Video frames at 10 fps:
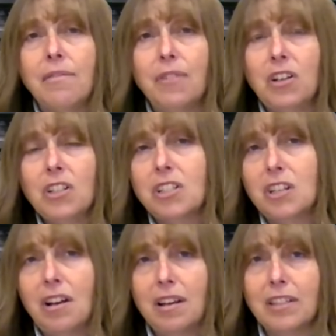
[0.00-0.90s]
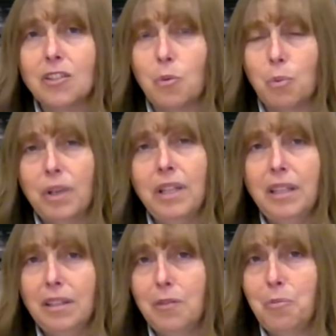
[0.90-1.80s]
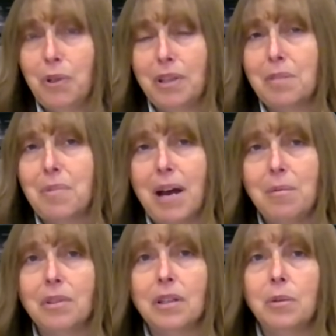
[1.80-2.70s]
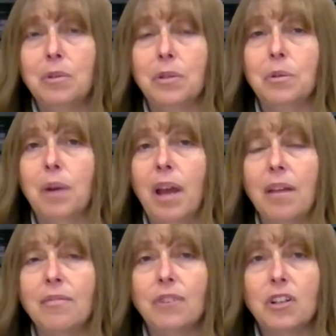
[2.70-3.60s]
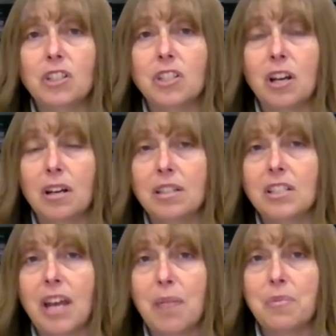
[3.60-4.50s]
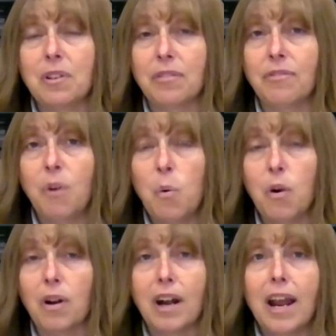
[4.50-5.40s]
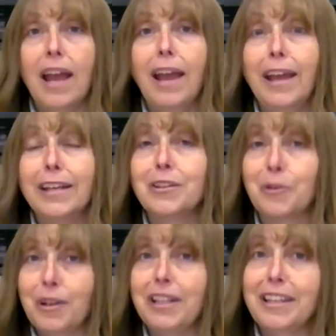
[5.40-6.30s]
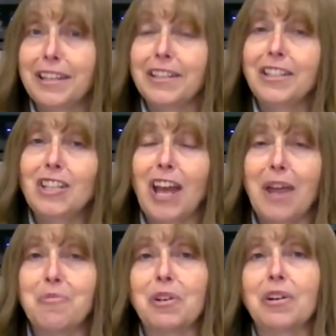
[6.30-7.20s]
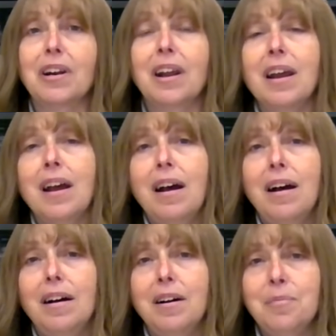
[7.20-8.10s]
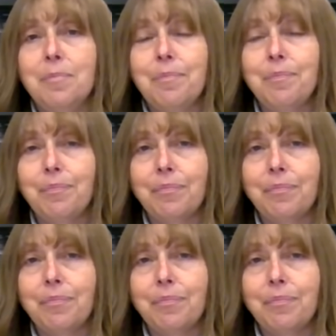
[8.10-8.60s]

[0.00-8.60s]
1 John is a really good book of the Bible to go to, and 1 John chapter 4 is a really good chapter. 1